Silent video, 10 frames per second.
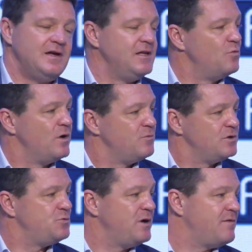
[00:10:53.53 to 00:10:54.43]
in the way
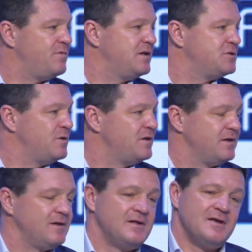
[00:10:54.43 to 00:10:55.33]
which we have been expanding.